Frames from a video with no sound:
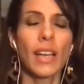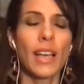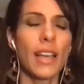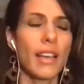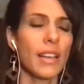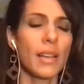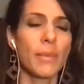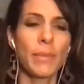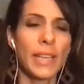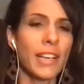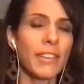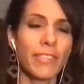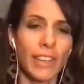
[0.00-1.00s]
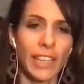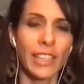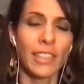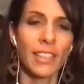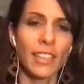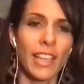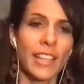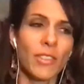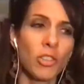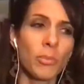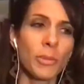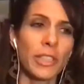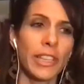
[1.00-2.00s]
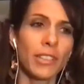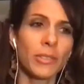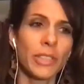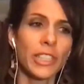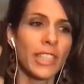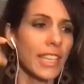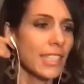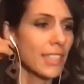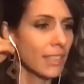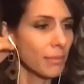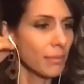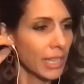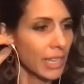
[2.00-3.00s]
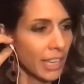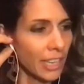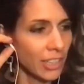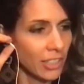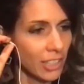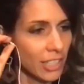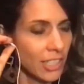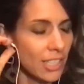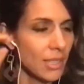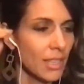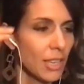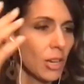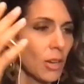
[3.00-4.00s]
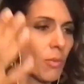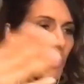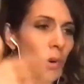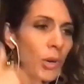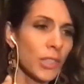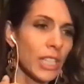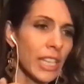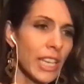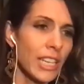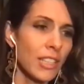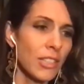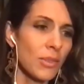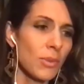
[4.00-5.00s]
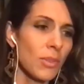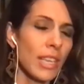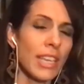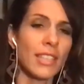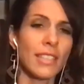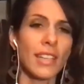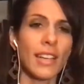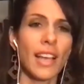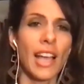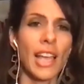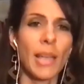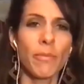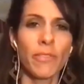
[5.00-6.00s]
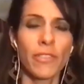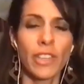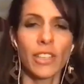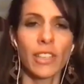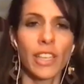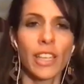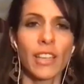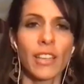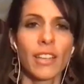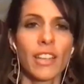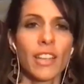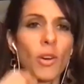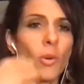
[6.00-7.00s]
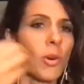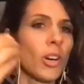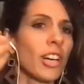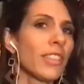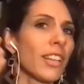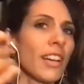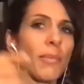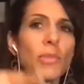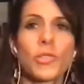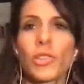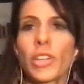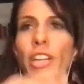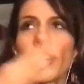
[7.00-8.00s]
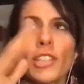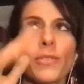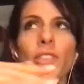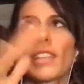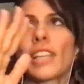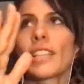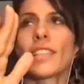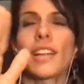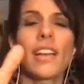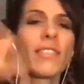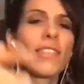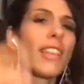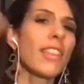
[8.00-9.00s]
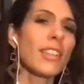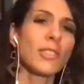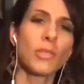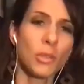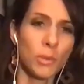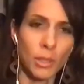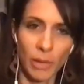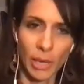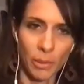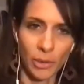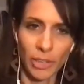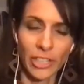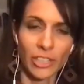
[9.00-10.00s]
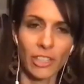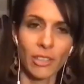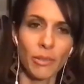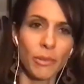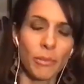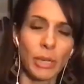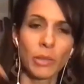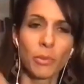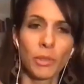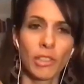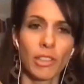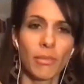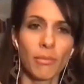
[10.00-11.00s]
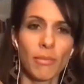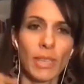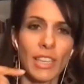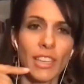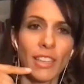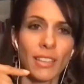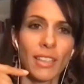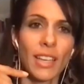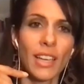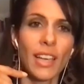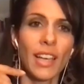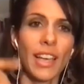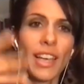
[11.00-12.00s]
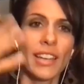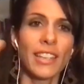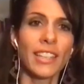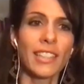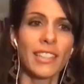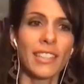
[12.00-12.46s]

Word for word: uh, pick a fight and normally i'll realize that my anger is more related to things that i'm feeling or that i'm triggered for things that have nothing to do with my partner but with me and it